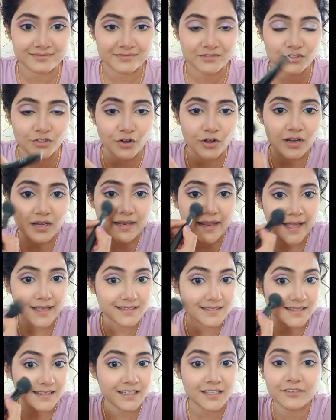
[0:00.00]
It's all
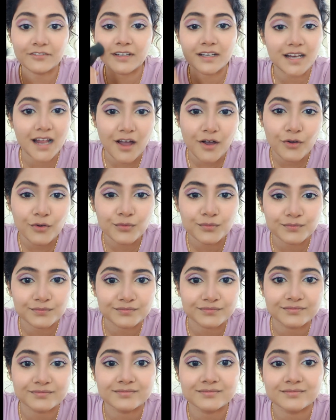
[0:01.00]
nice and even now.
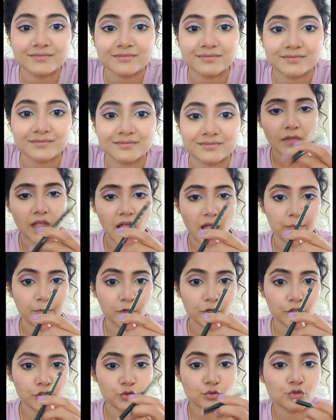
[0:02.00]
I'm
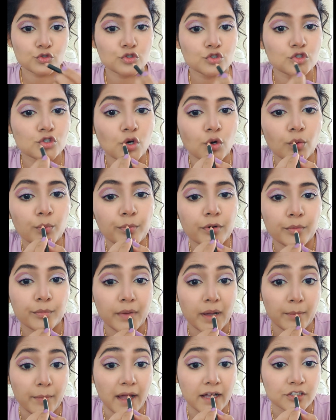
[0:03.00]
gonna use Taupe
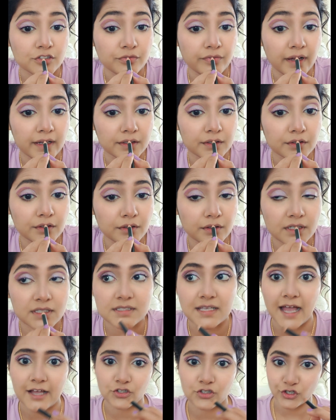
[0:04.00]
by Max Factor.
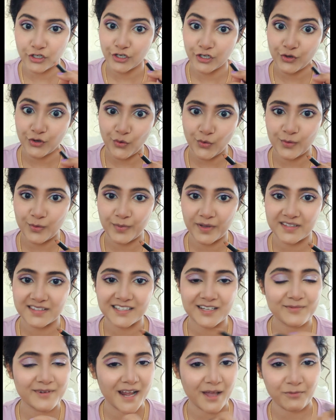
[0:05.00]
It's actually a kohl
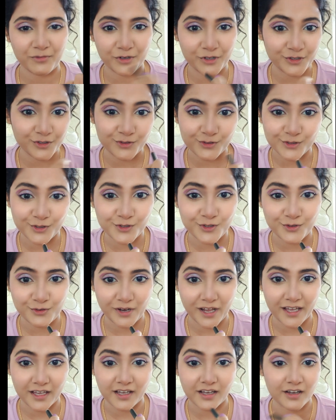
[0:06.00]
pencil, but I'm gonna use it to
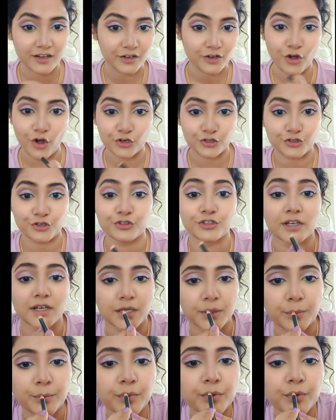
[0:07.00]
like contour the lip.